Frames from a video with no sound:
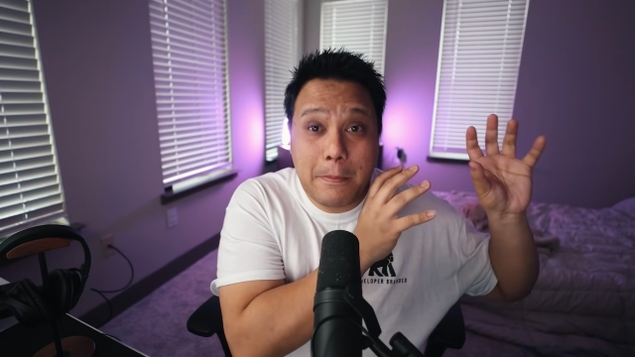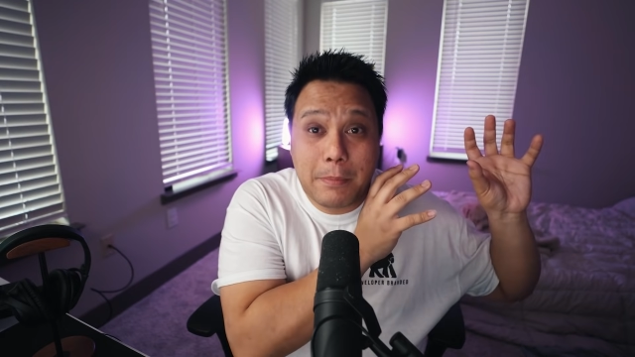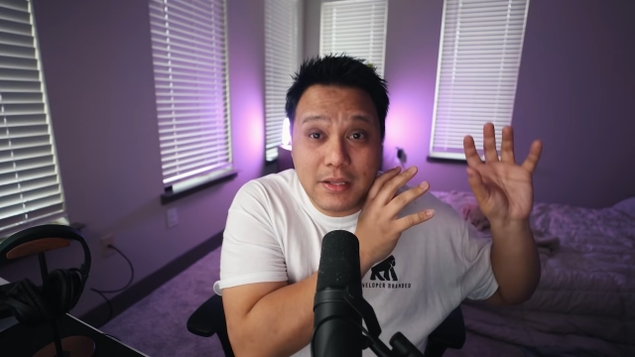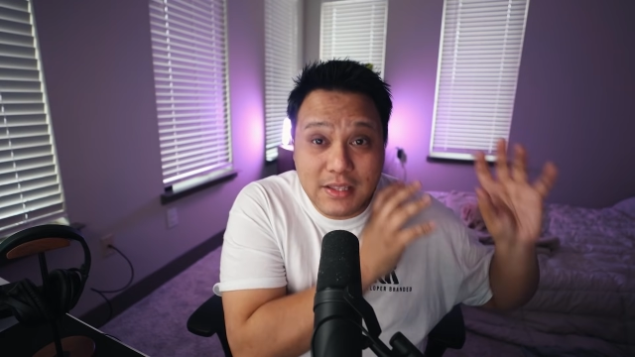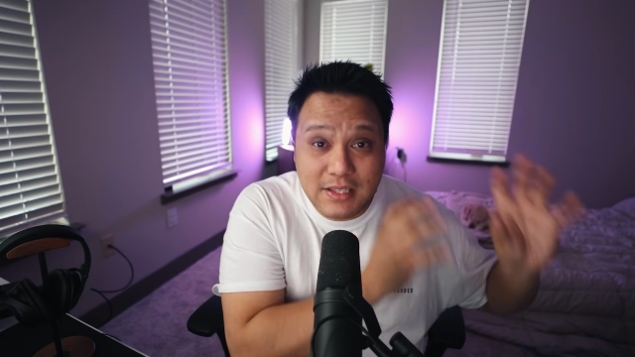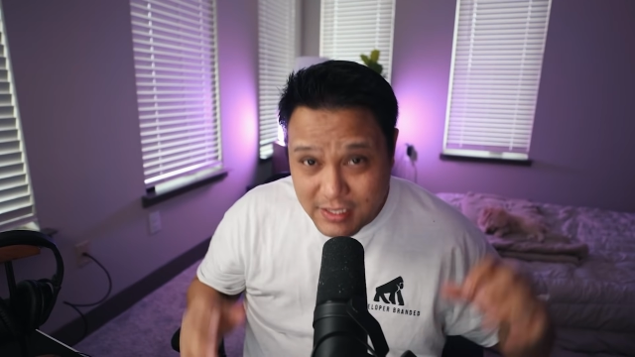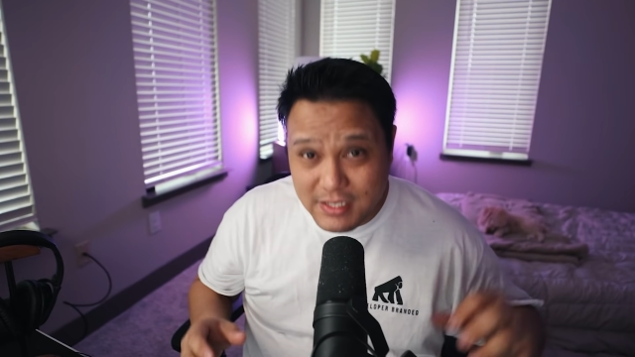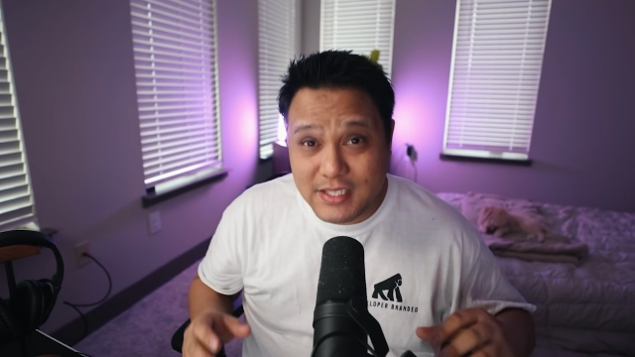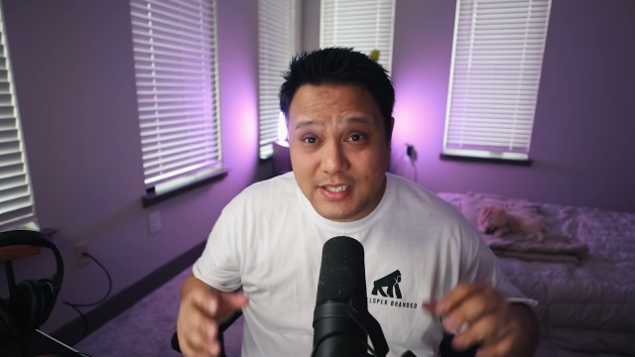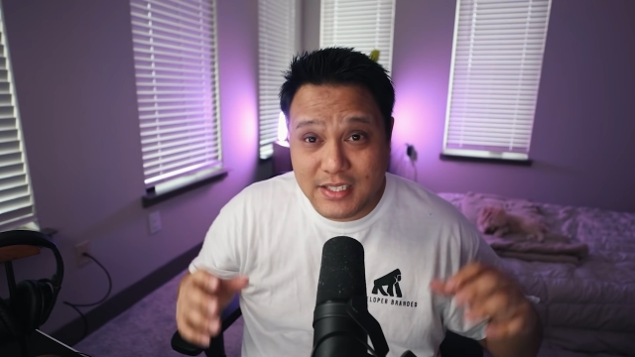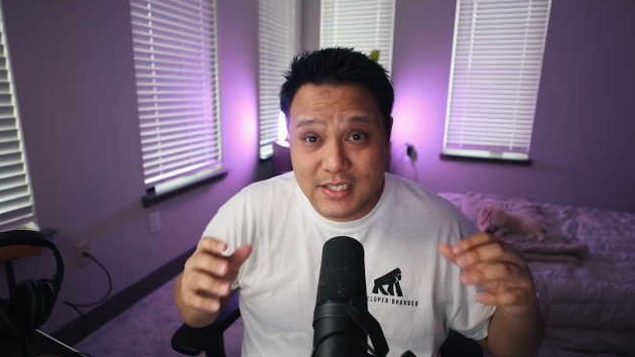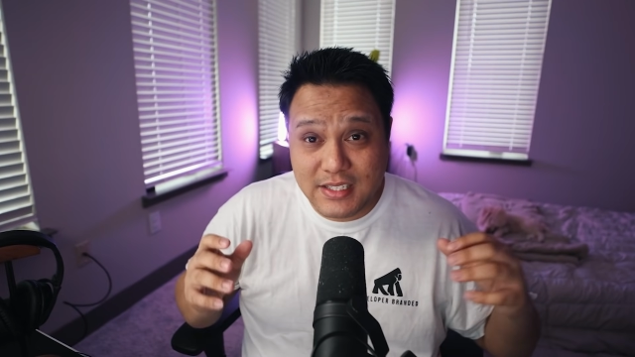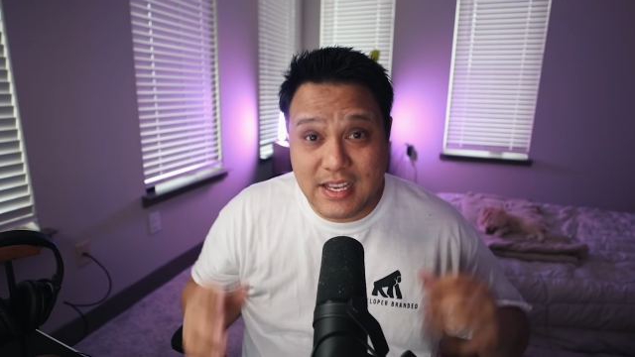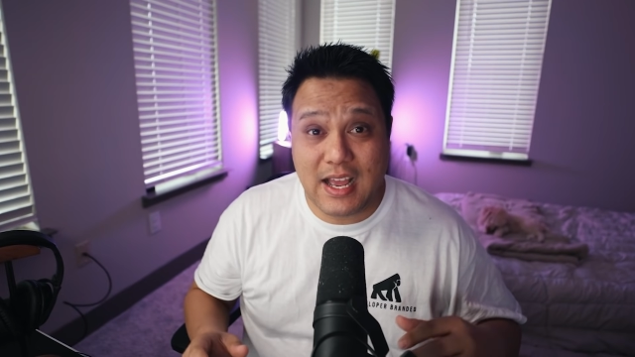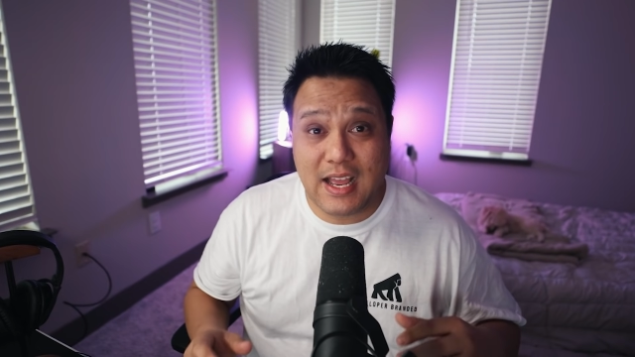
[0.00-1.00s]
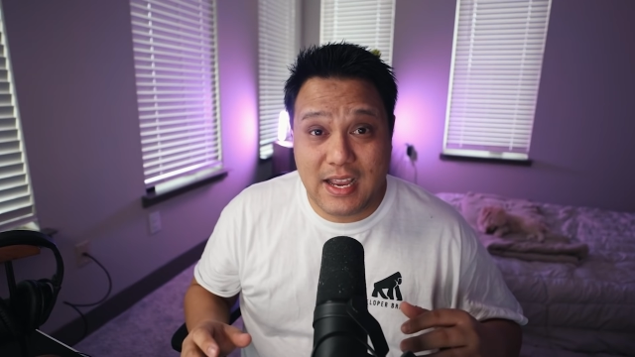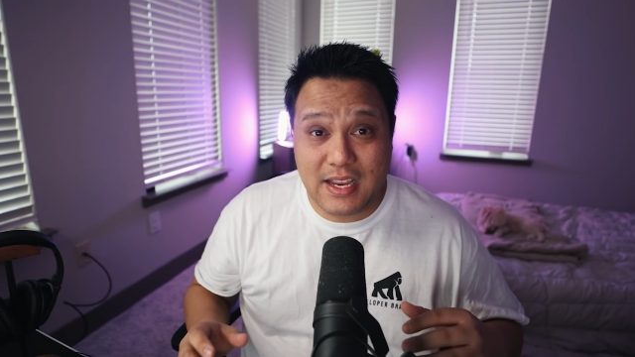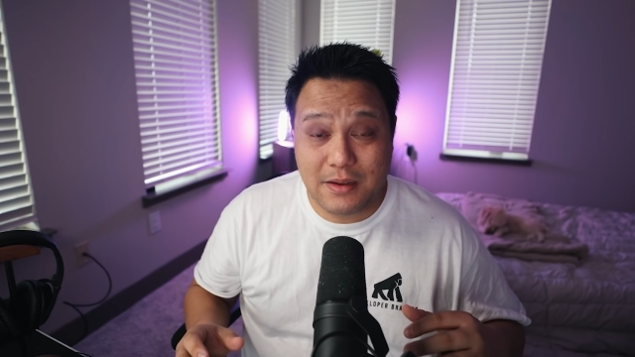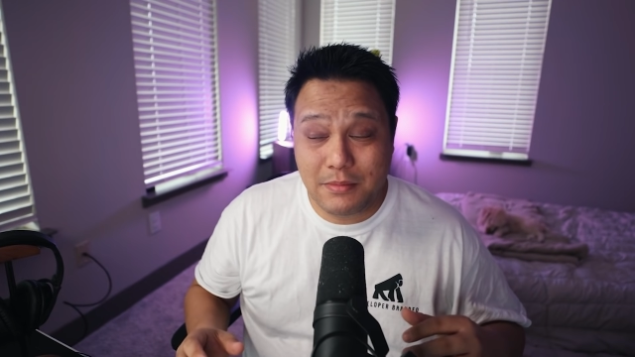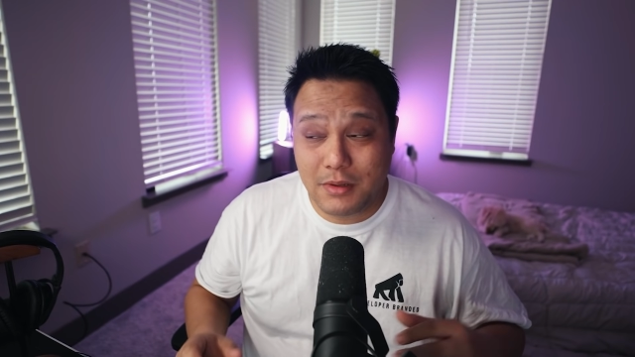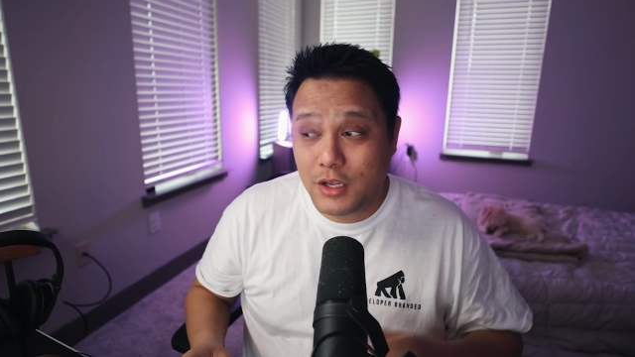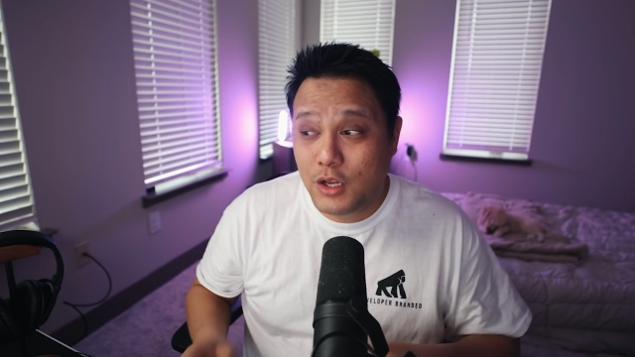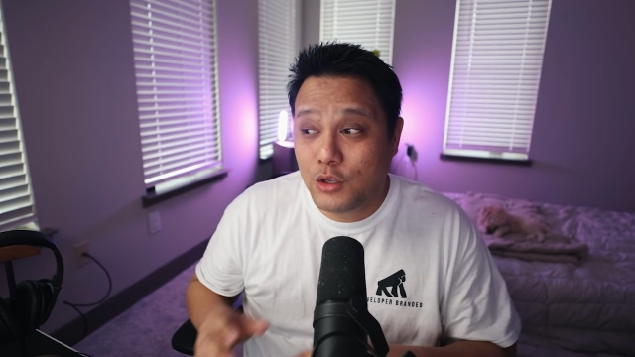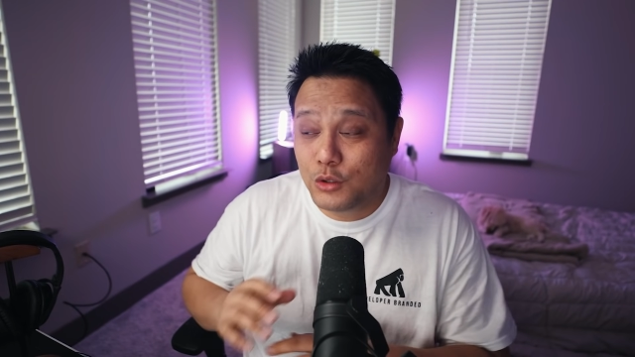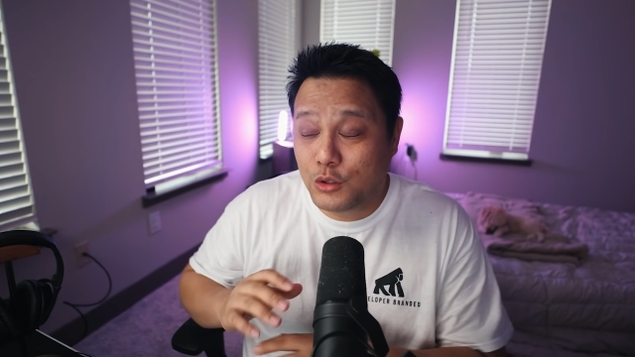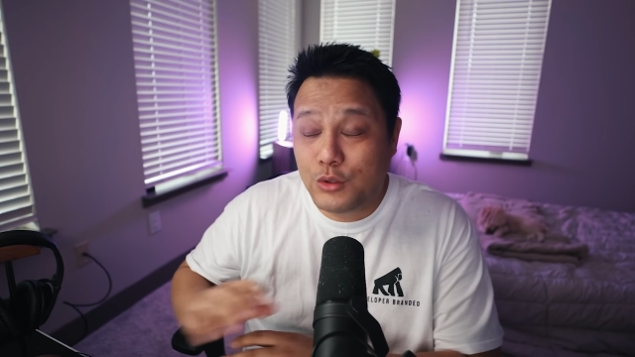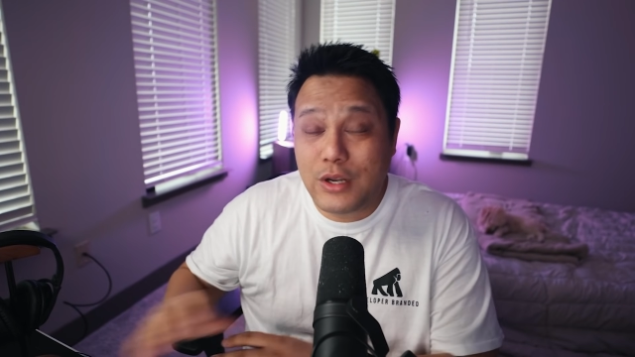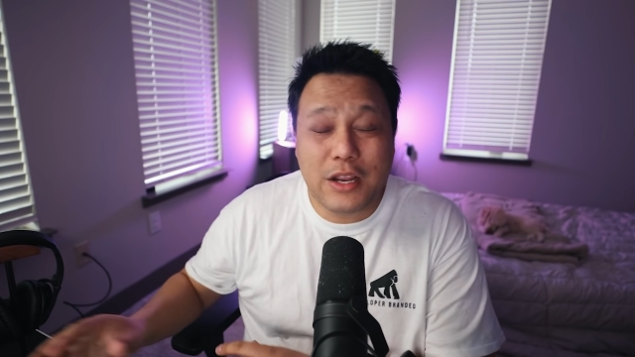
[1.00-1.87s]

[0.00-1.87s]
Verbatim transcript: but this time, do